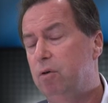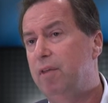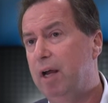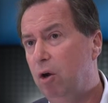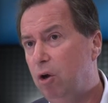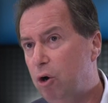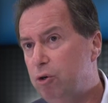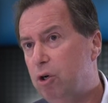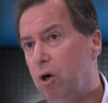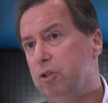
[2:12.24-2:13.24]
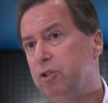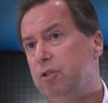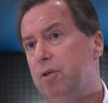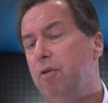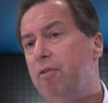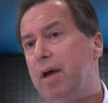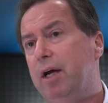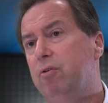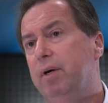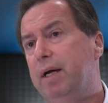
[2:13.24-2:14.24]
that low cost,
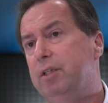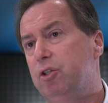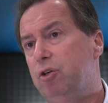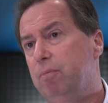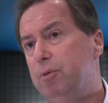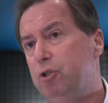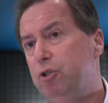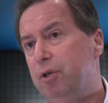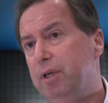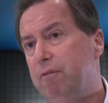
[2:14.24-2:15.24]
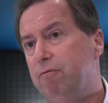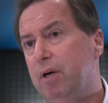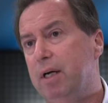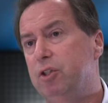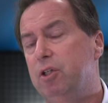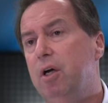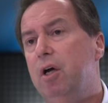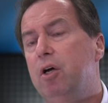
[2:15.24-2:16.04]
that creates the opportunity for us